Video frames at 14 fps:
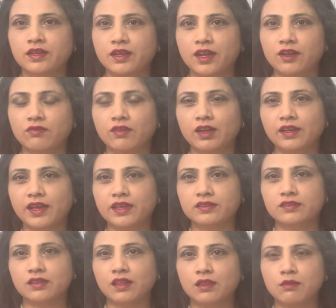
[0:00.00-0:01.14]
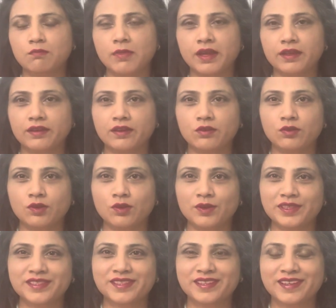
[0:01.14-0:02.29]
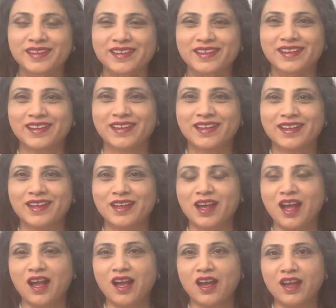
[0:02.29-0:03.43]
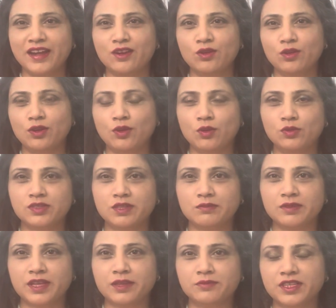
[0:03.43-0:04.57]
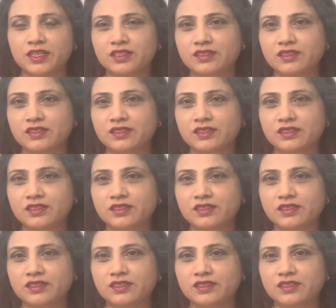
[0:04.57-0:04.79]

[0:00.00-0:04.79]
it will cancel the background noise. I don't know, sometimes it